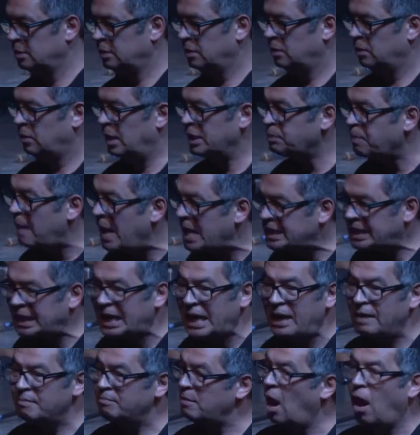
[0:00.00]
What's my
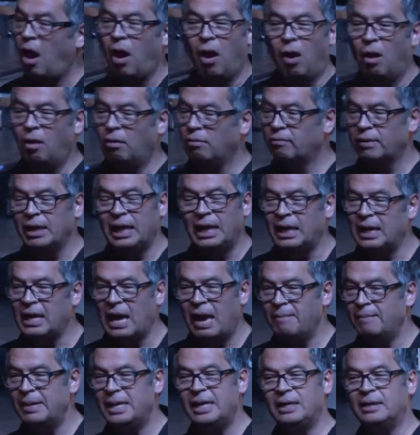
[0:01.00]
team? No, really.
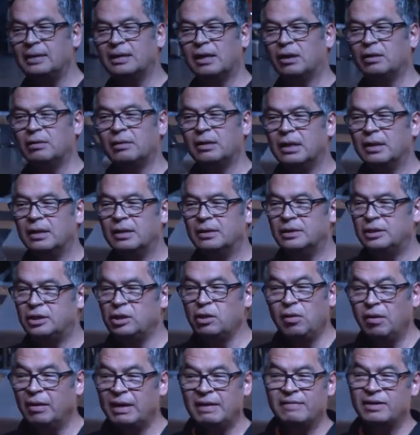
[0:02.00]
I mean,
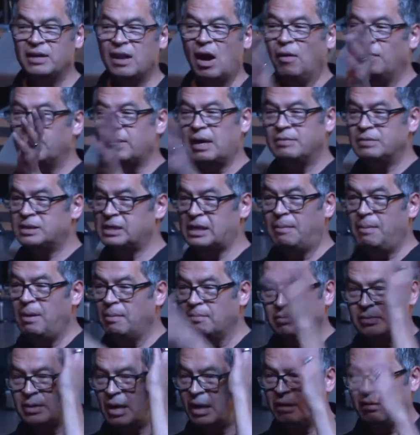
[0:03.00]
you don't even know. Some of
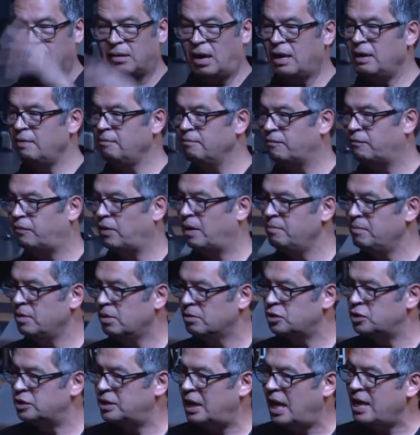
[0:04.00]
them, they're not even from your
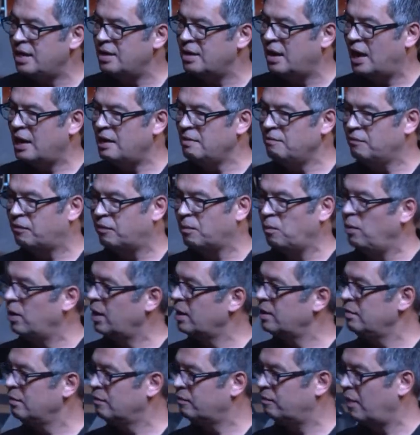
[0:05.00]
state, not even from where
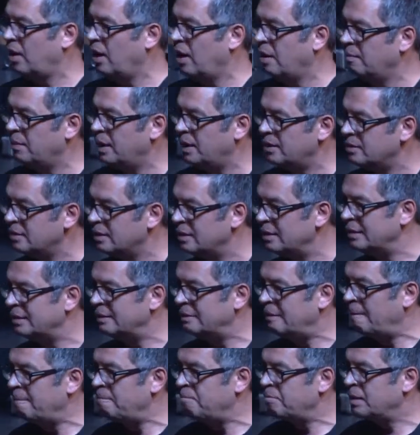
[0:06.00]
you're from. They,
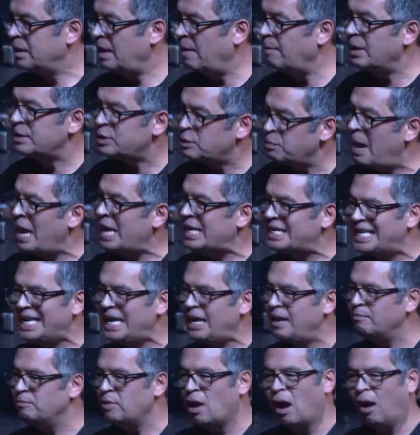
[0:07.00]
yeah, but it's my
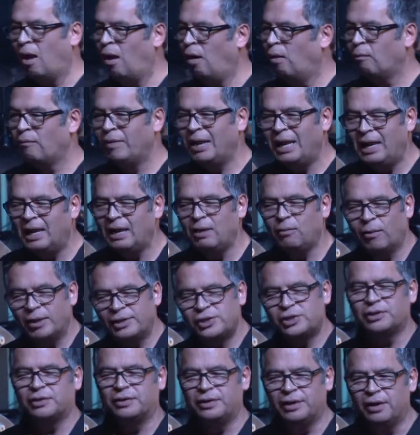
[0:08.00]
team. No, really,
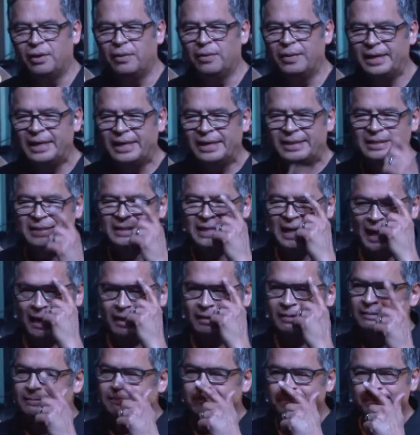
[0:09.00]
what you're doing is uh,
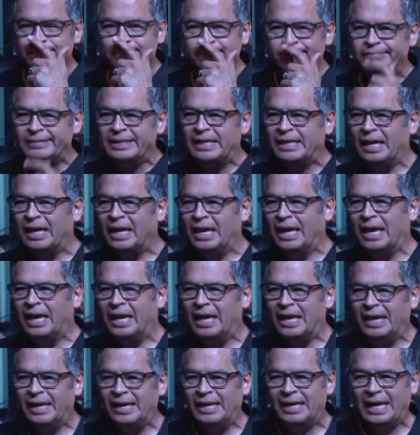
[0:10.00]

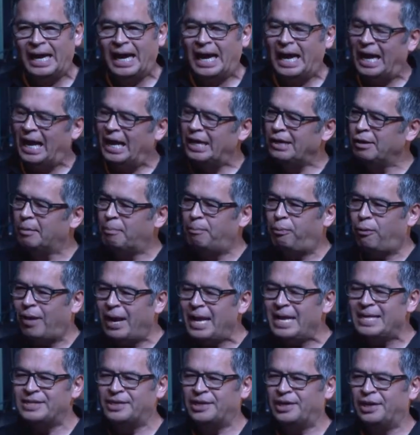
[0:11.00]
uh, you're
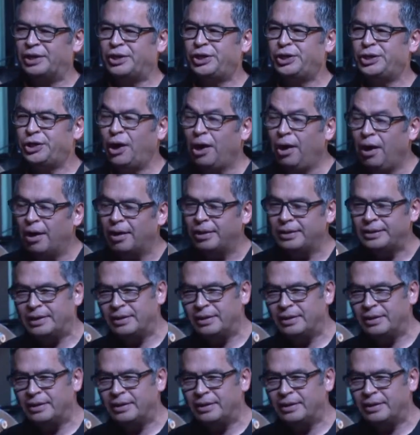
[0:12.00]
praising a shirt.